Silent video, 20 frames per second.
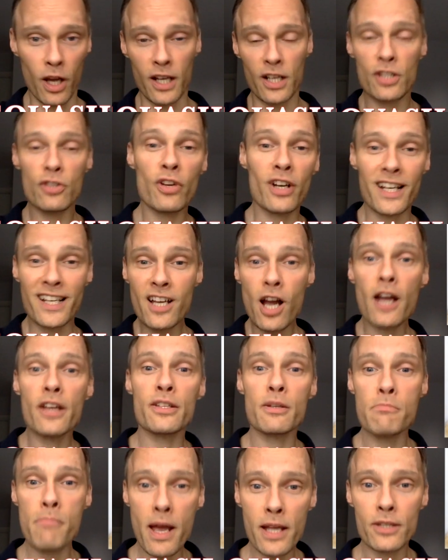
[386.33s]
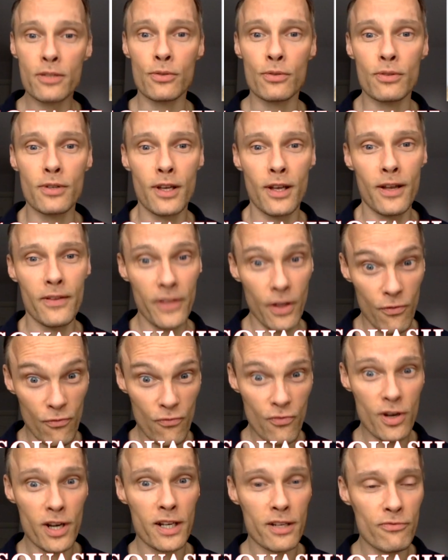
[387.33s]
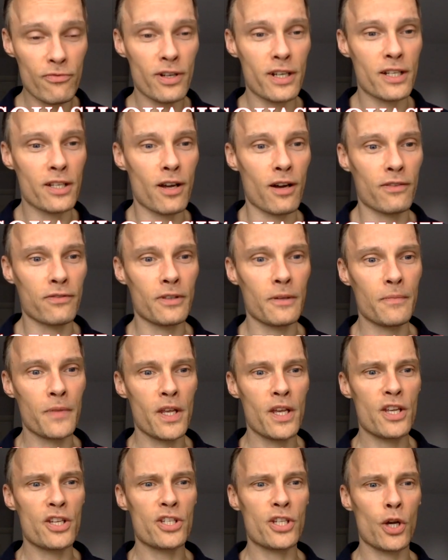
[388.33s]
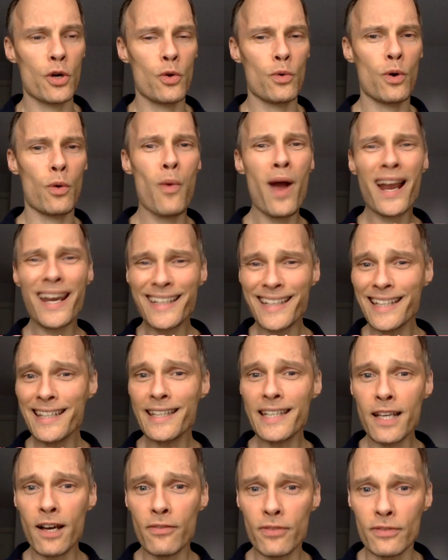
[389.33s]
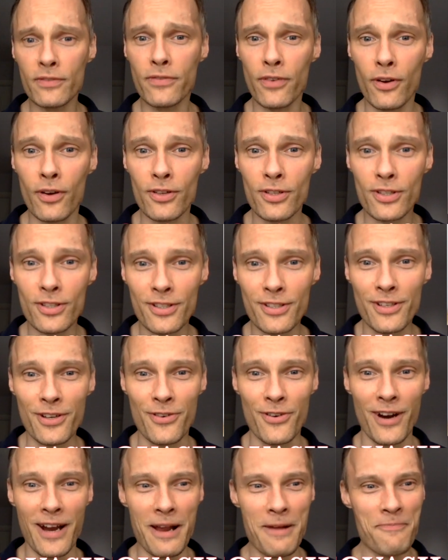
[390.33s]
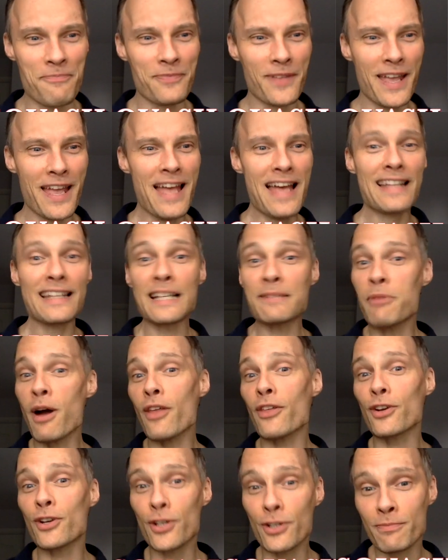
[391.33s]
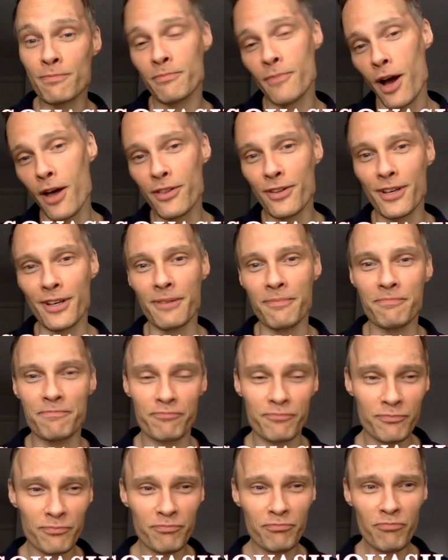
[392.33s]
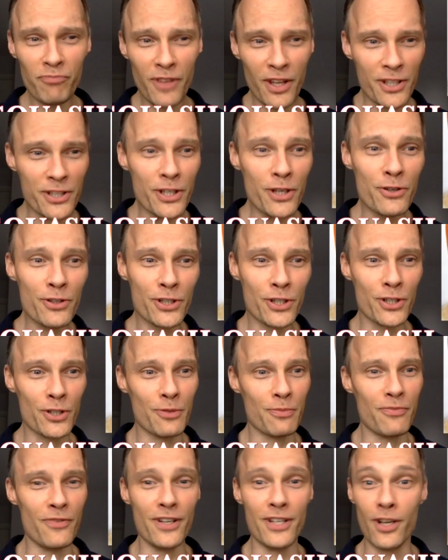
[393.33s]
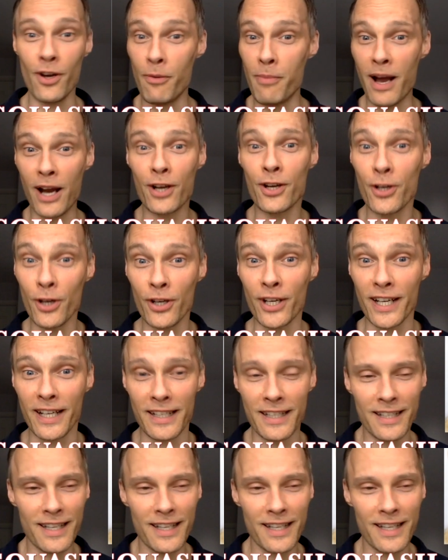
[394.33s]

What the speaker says: trying to cut into metal. They're really, really tough. So we'll whack it in the oven first. All right. That's my other YouTube video about cooking.